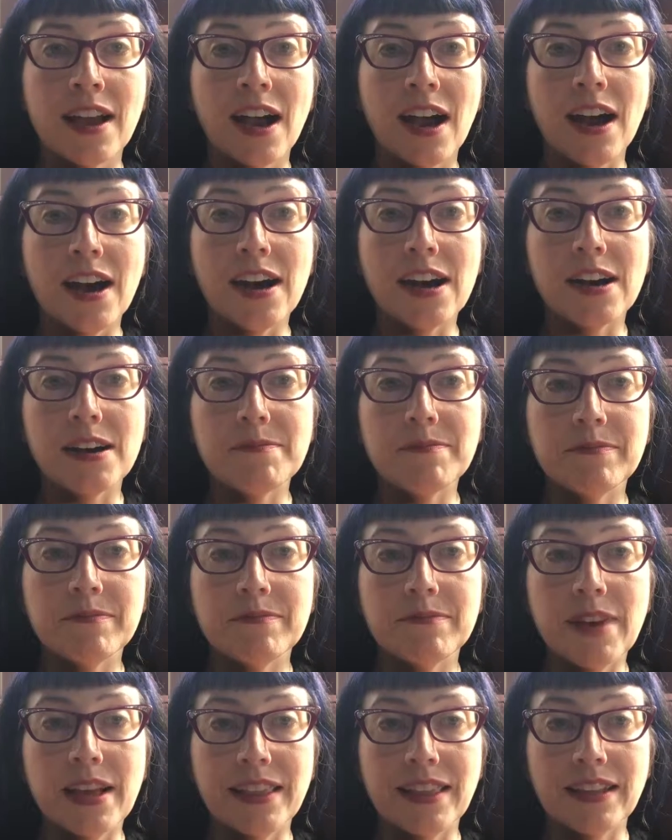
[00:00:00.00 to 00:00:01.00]
Um,
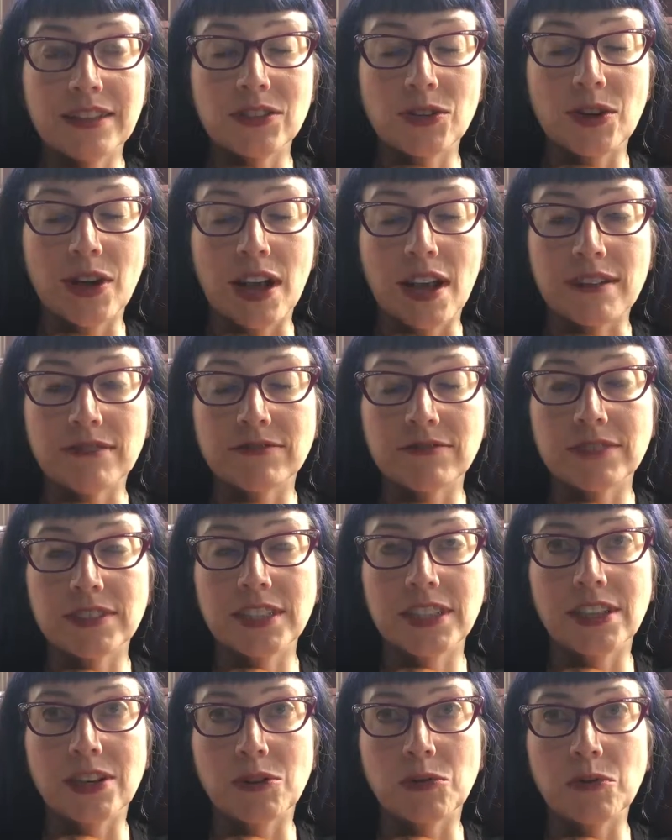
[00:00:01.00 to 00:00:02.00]
and that's okay,
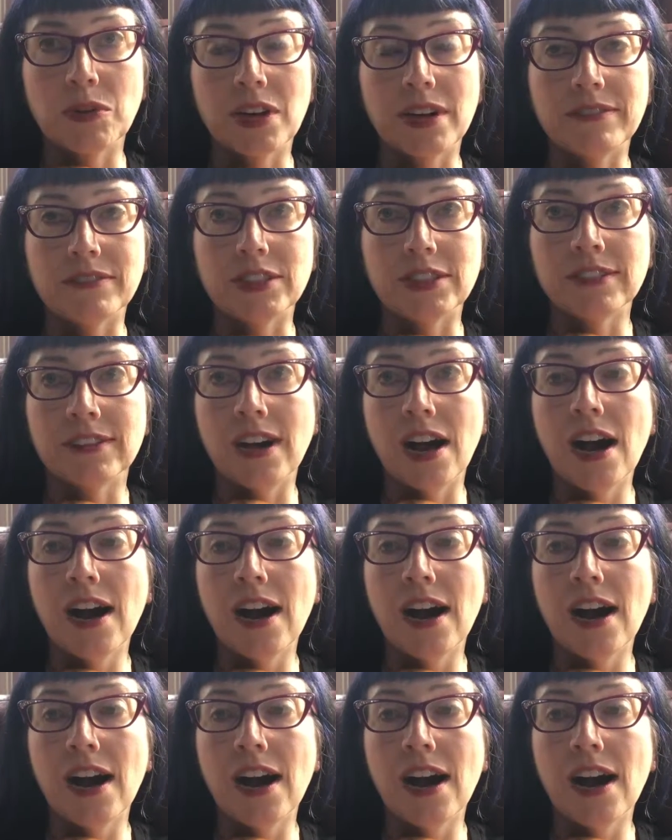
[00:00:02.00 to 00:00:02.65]
you know, whatever.